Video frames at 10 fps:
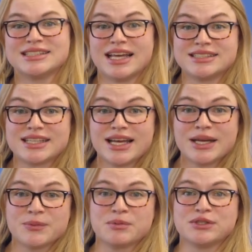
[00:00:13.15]
and today
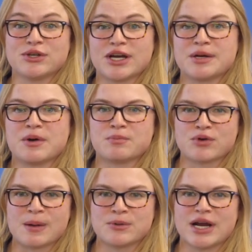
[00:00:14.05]
we'll be talking about
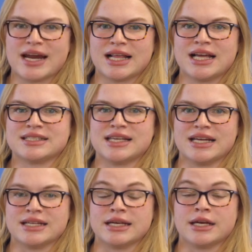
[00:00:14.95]
proper Anilox
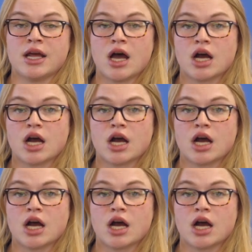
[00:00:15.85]
handling,